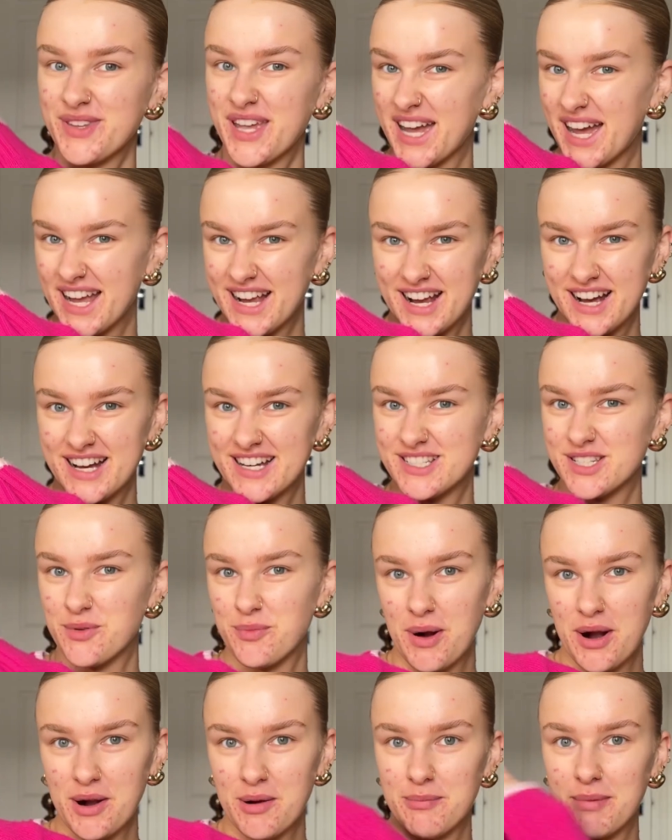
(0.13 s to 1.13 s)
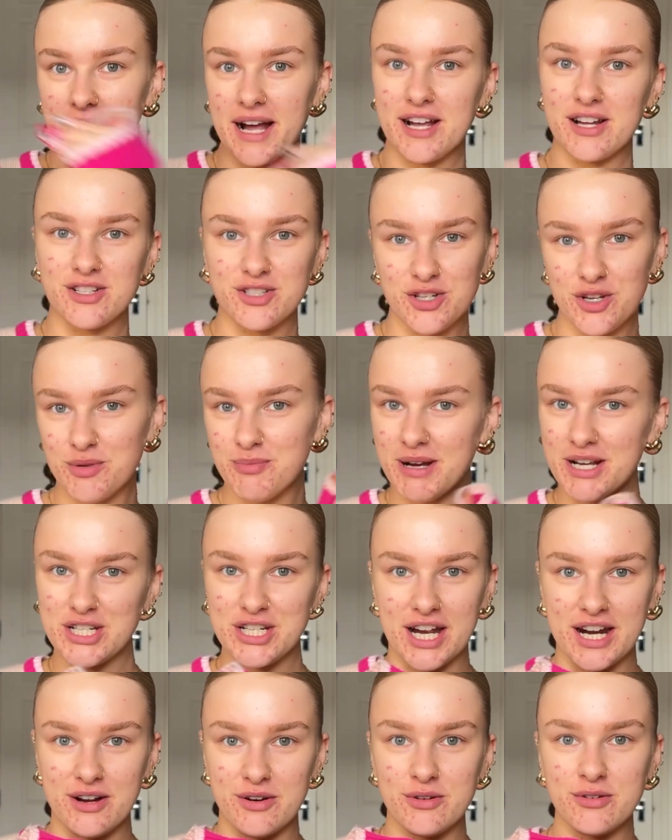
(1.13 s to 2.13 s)
Hi guys, welcome back to my
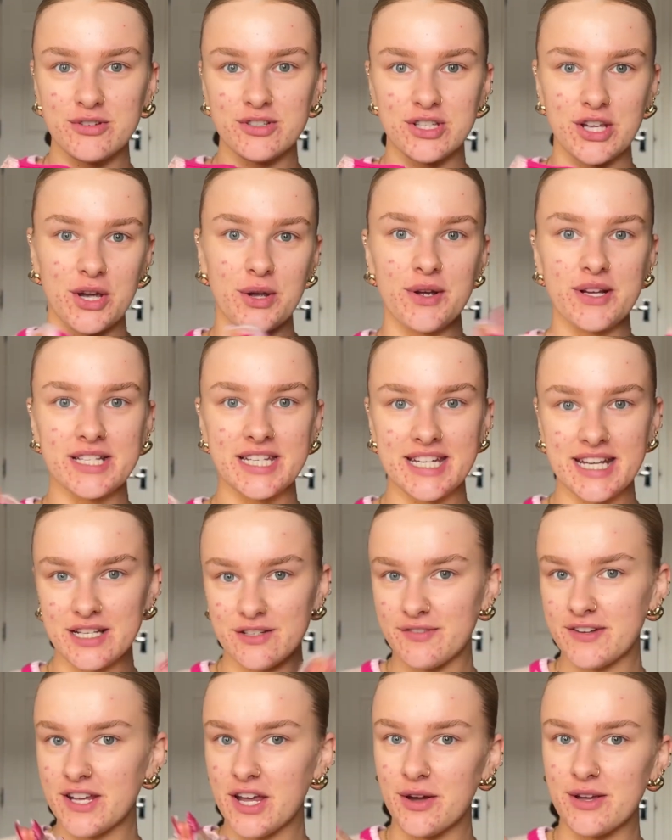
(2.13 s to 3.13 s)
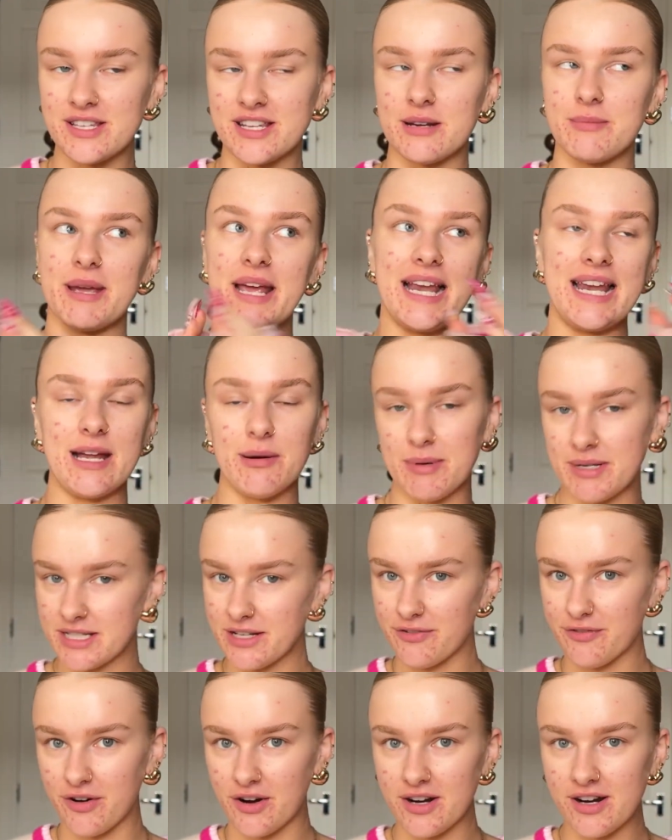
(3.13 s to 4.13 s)
channel. So today's video is going to be a little bit
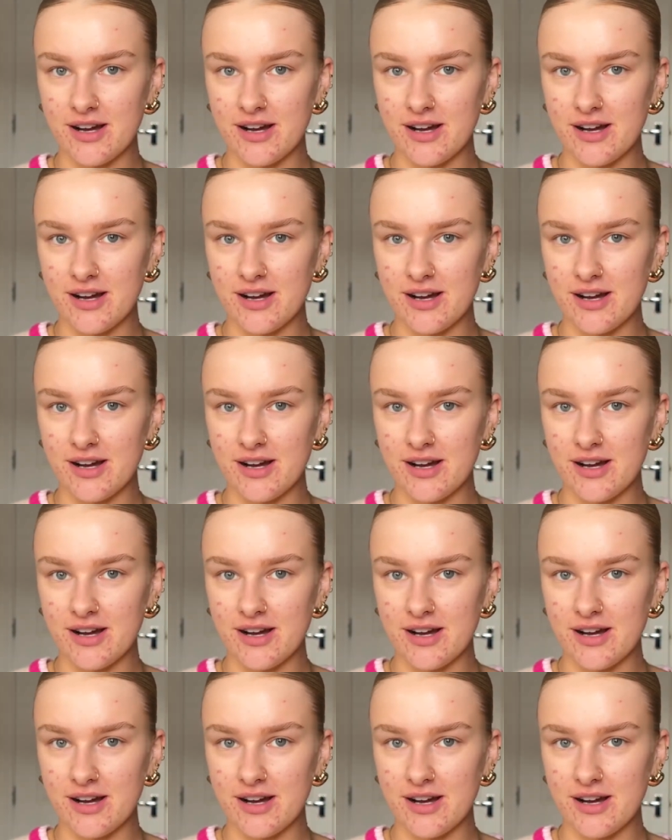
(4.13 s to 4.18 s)
different.